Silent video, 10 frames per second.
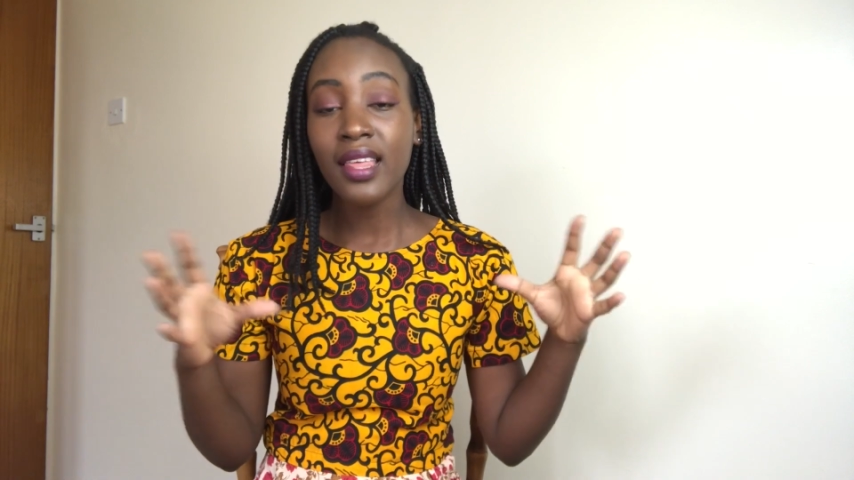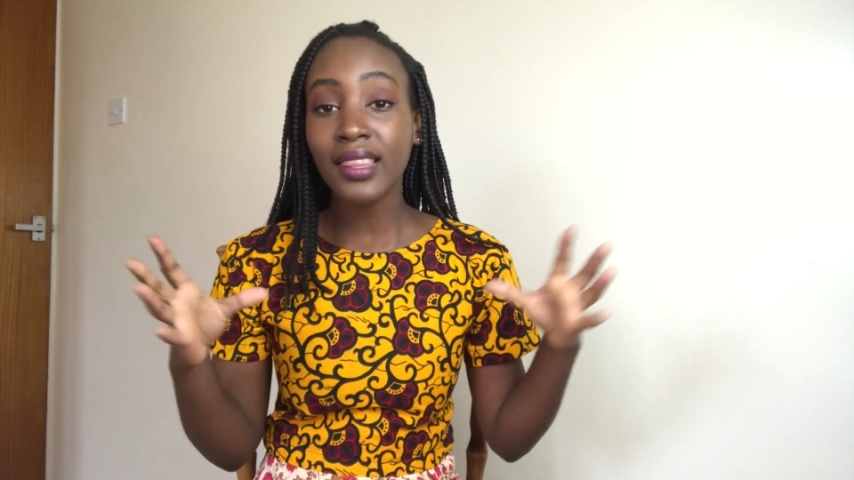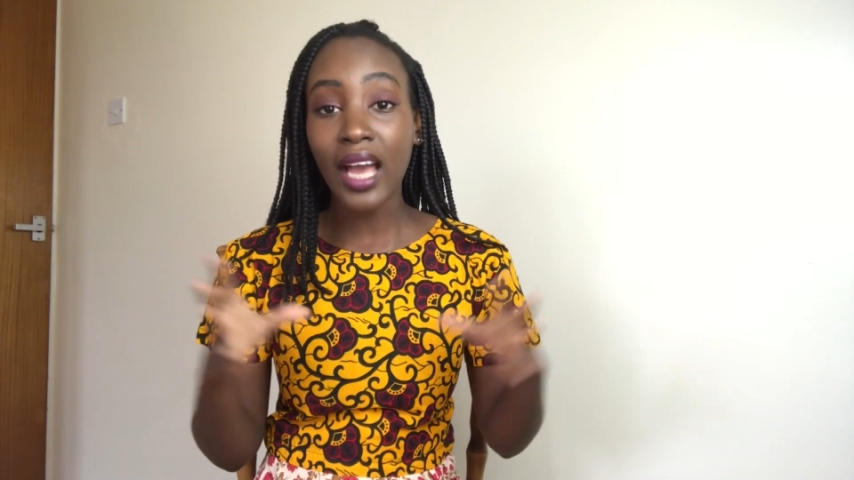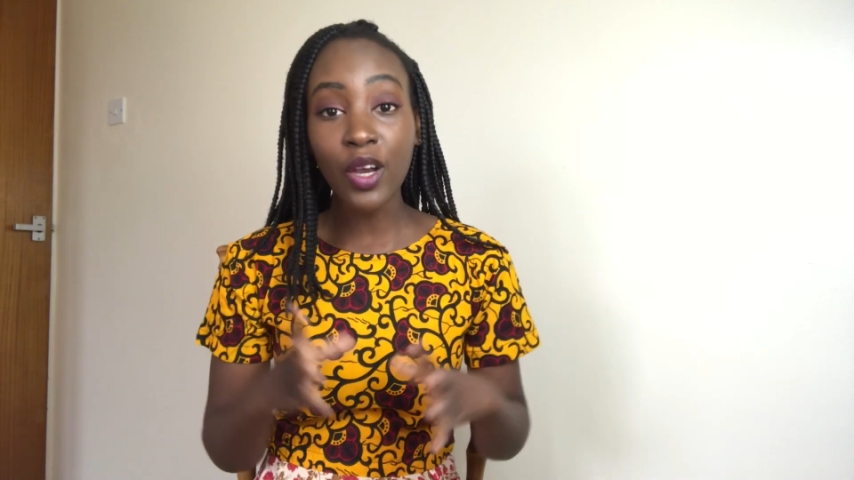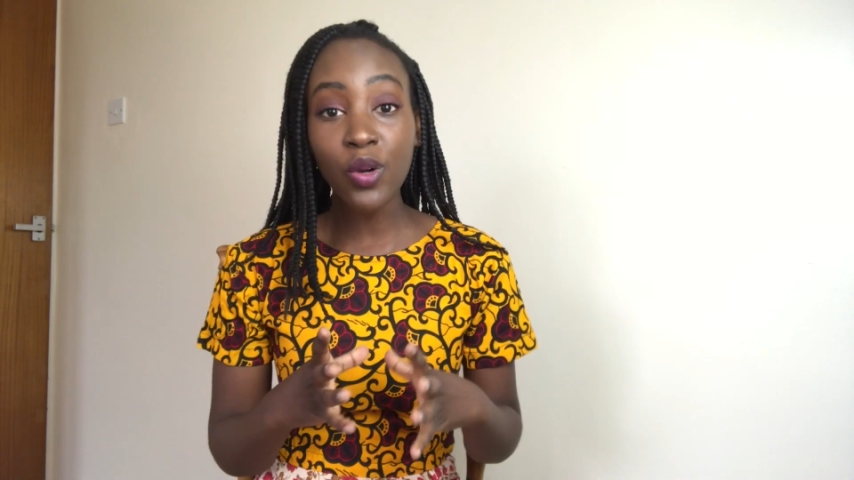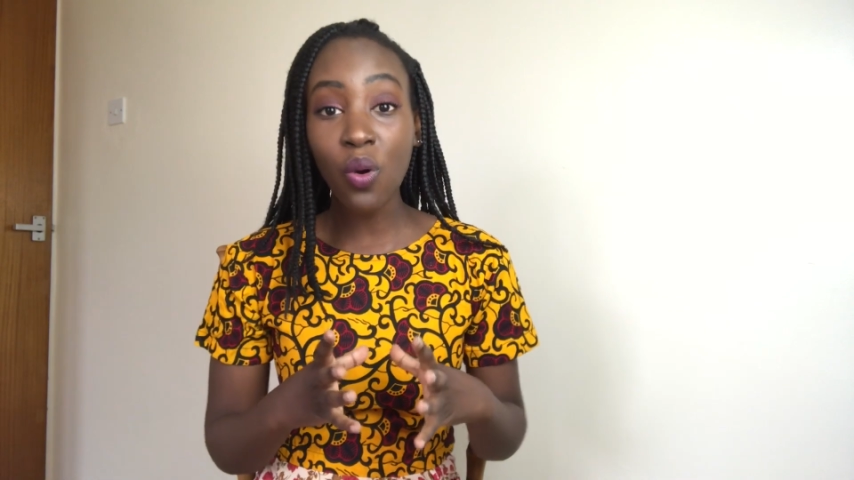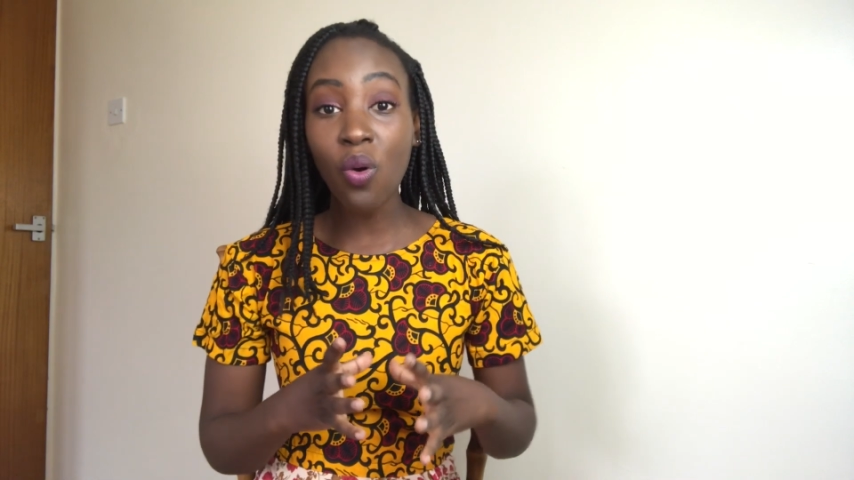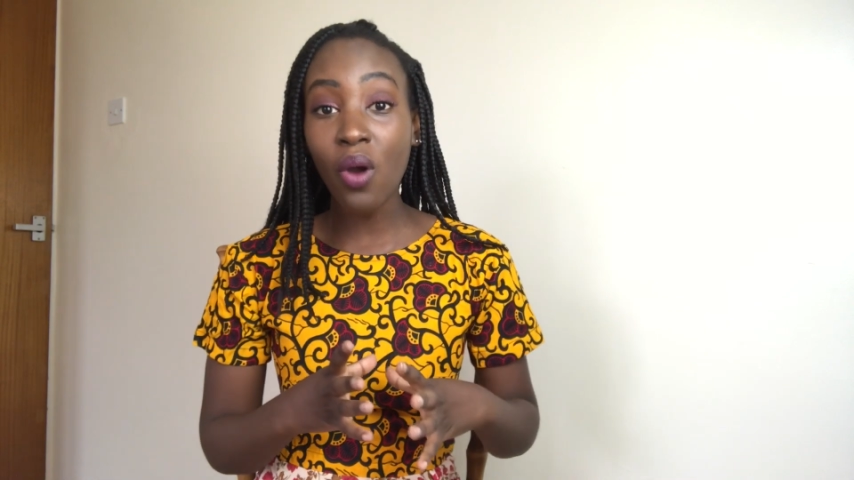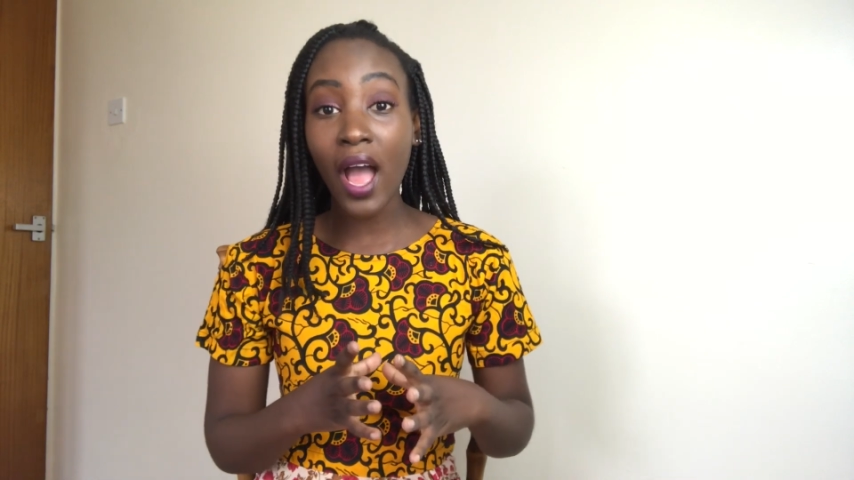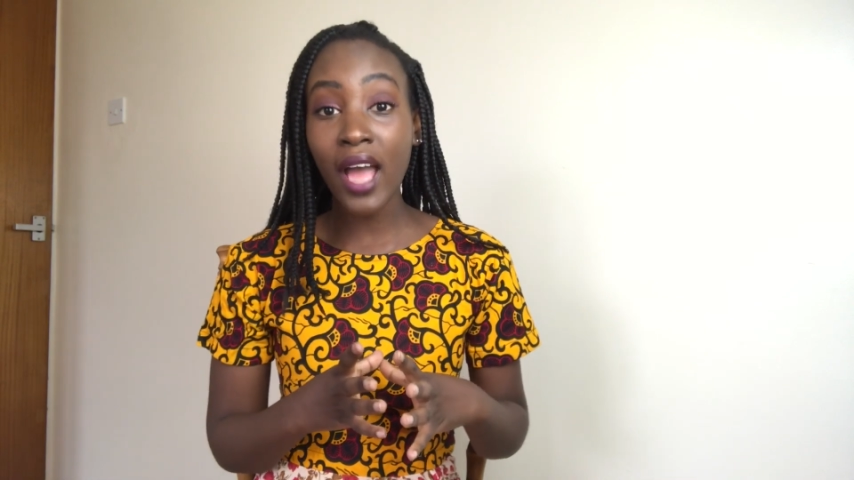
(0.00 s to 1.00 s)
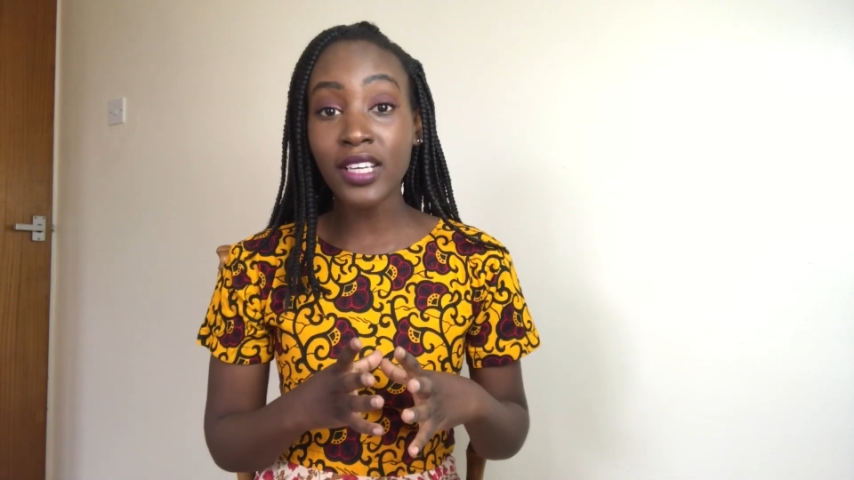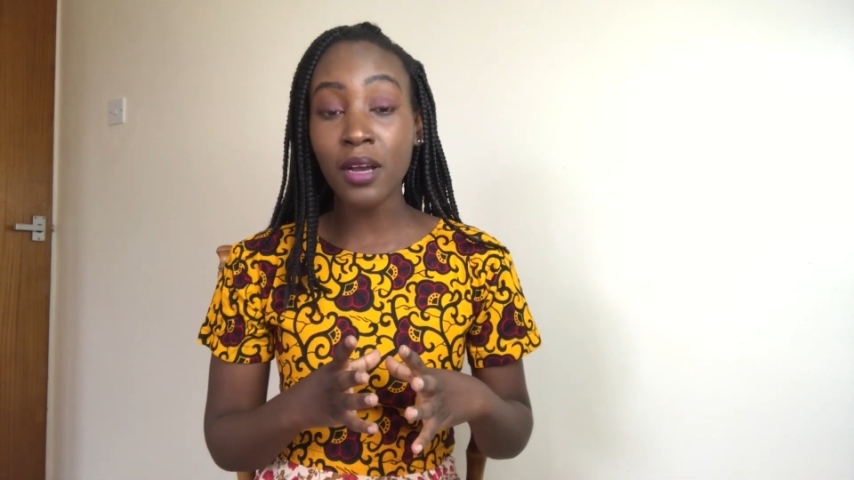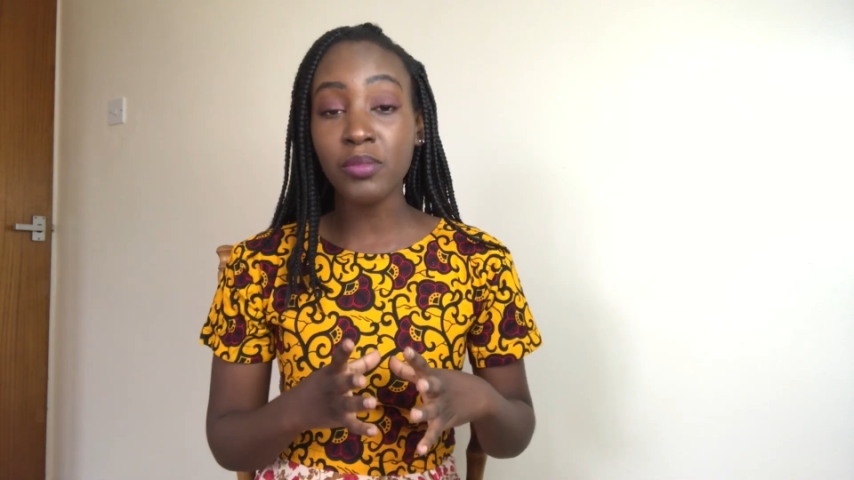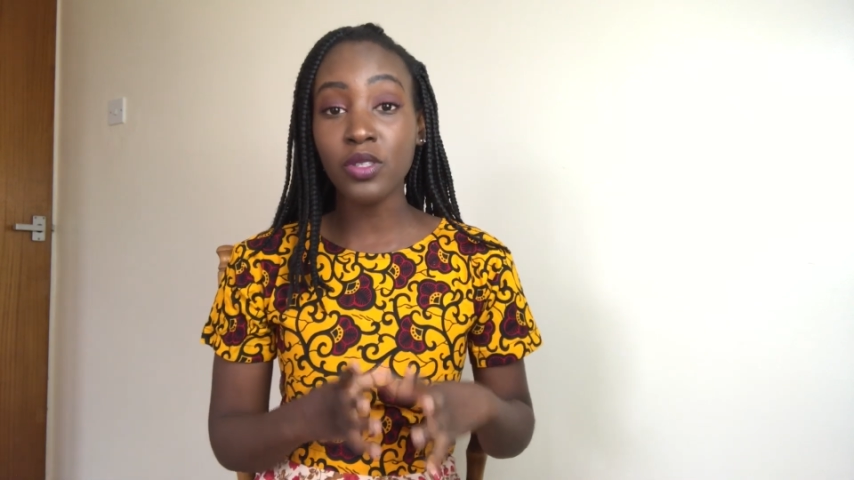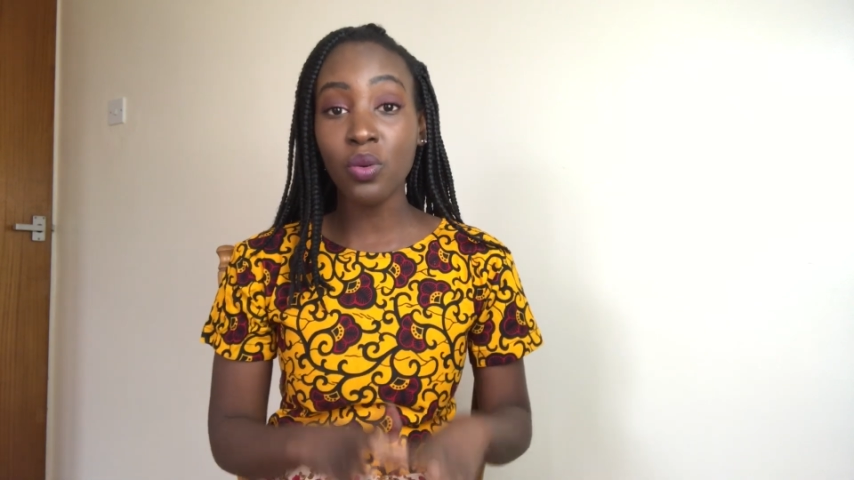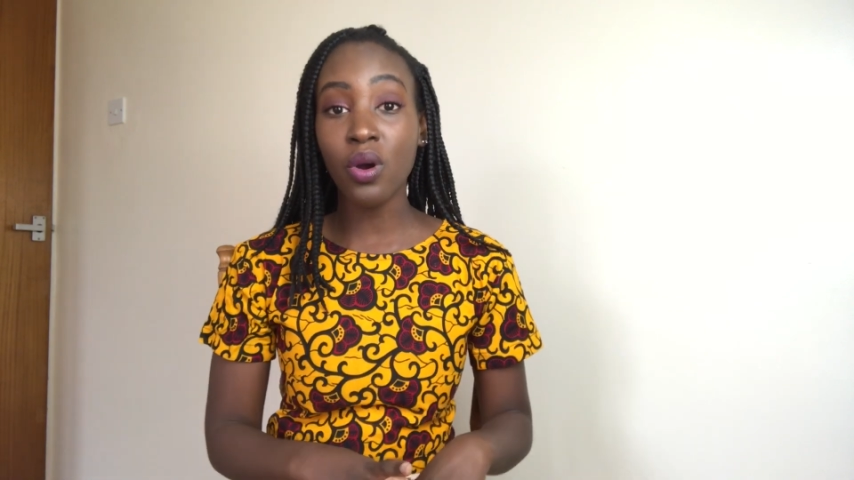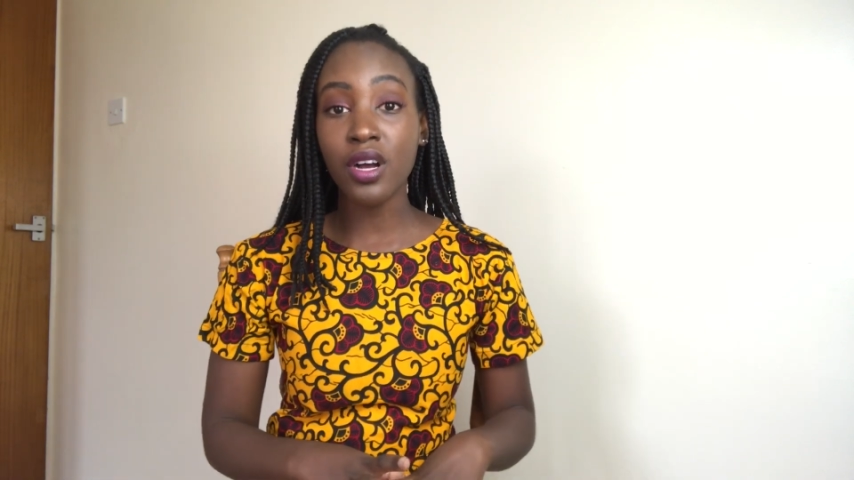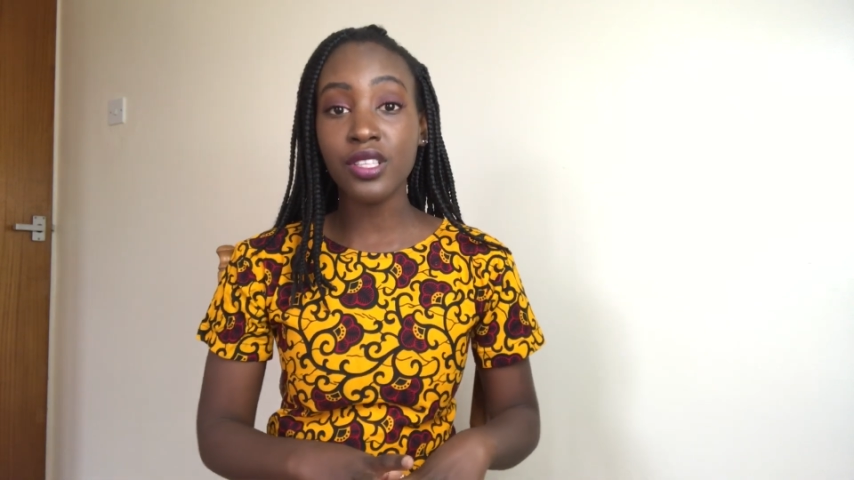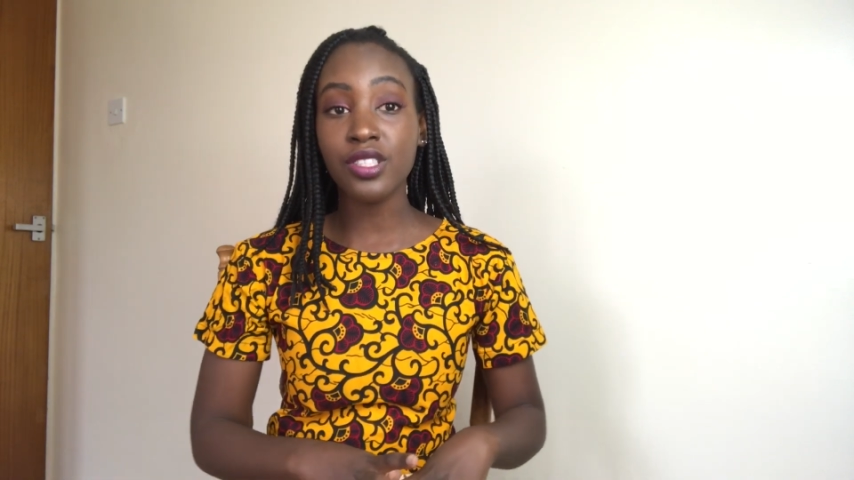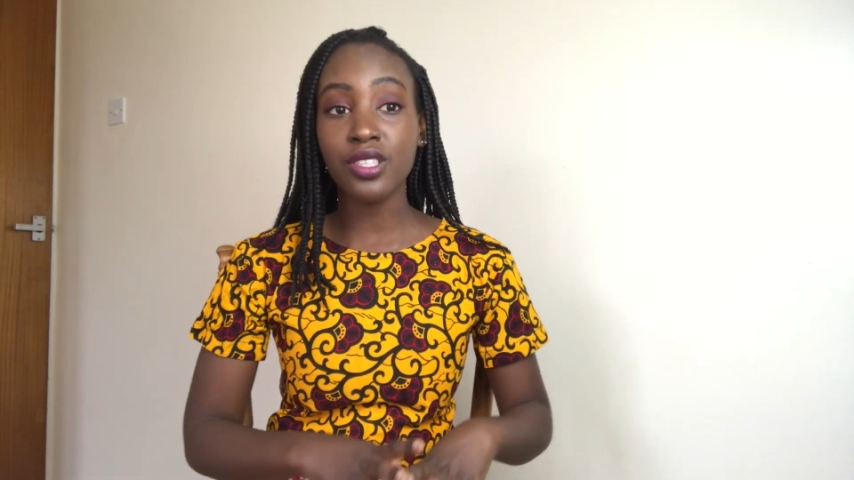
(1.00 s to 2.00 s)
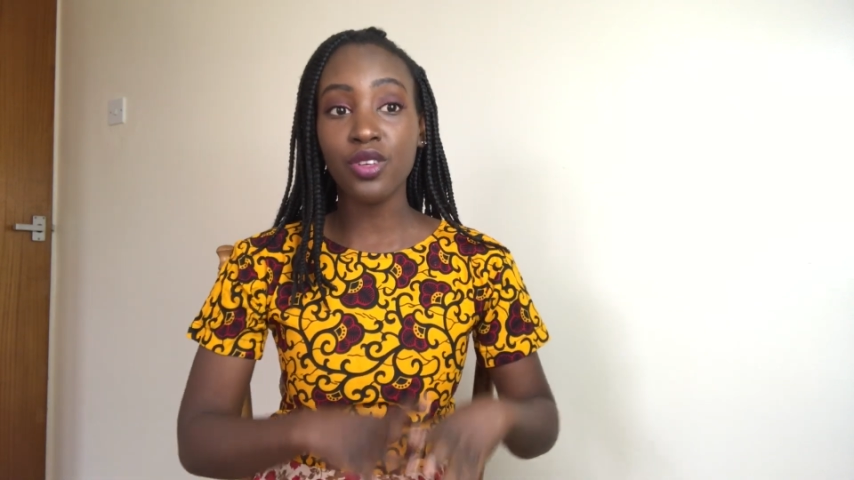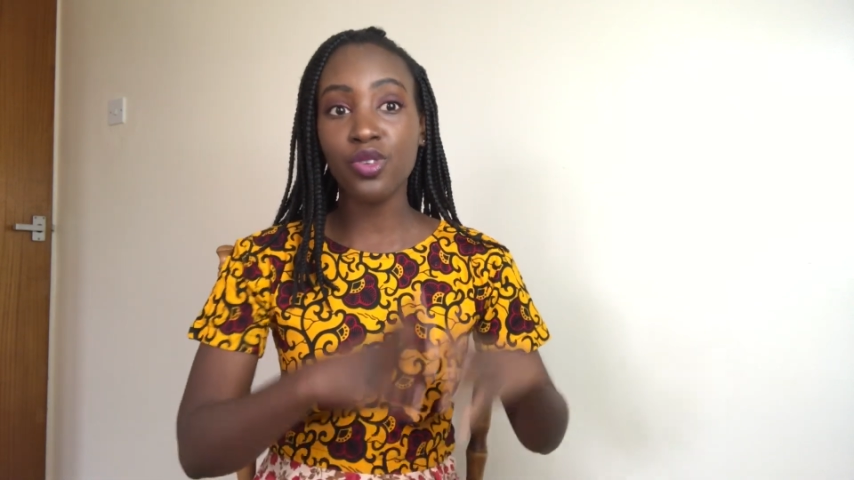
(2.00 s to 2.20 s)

that could all add up towards